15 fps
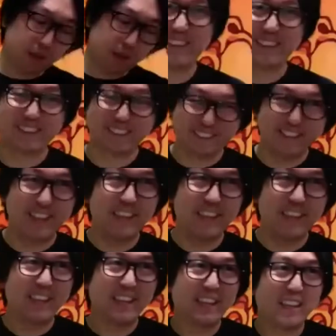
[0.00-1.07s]
am
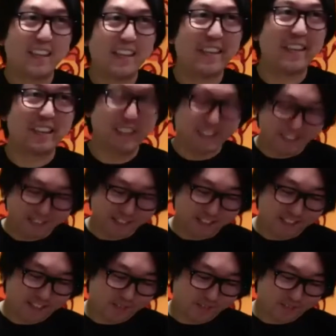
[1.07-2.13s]
really terrible at
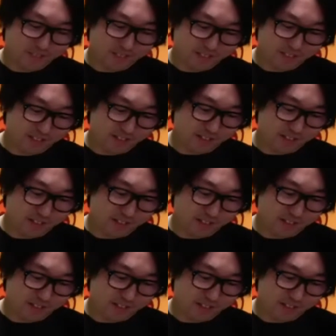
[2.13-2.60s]
slicing